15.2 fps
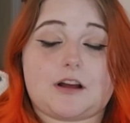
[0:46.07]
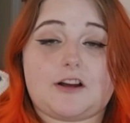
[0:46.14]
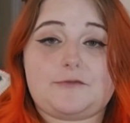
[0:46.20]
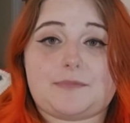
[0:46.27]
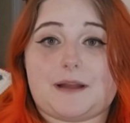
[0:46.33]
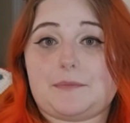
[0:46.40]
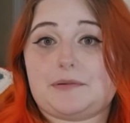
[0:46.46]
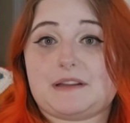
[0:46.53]

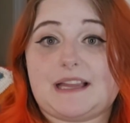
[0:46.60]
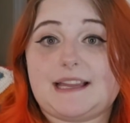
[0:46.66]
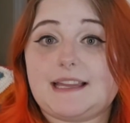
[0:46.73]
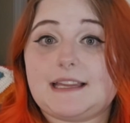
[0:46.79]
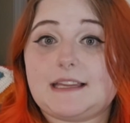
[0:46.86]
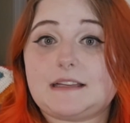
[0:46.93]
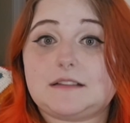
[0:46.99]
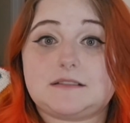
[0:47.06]
off by
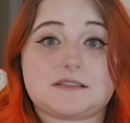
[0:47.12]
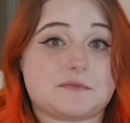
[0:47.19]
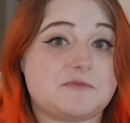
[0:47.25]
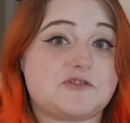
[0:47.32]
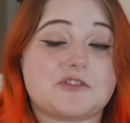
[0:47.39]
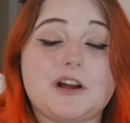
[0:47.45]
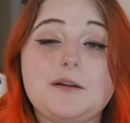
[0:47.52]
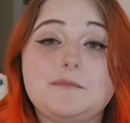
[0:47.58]
playing
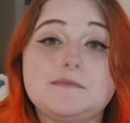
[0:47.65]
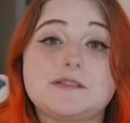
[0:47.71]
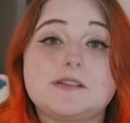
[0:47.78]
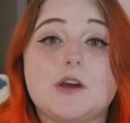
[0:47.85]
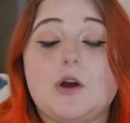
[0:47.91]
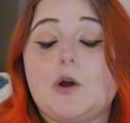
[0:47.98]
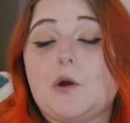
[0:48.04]
some drums